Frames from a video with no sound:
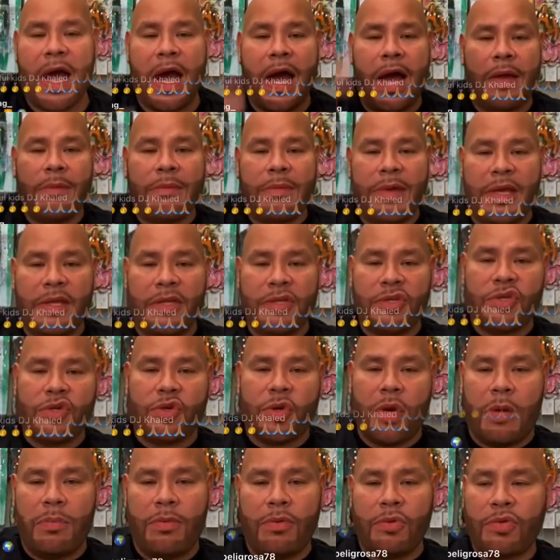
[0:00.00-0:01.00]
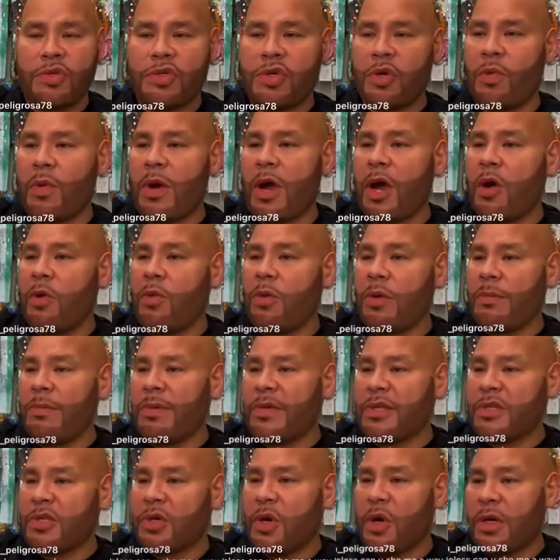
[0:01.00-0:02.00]
I'm in trouble. Terrell, we've
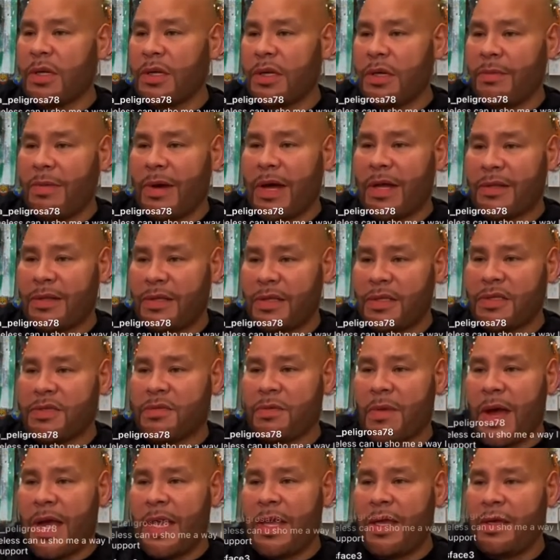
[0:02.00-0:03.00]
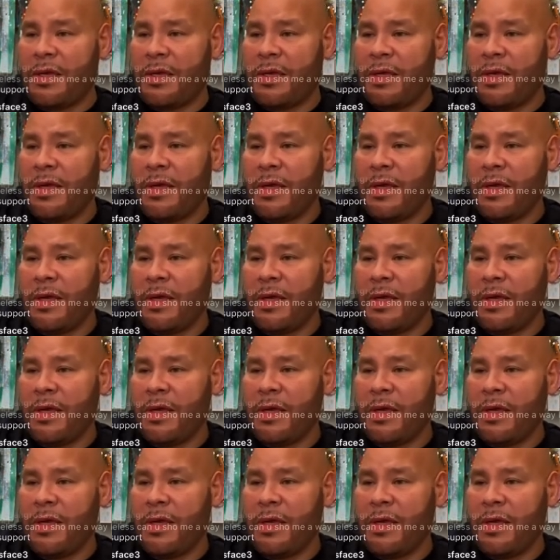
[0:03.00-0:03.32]
been talking about this, right?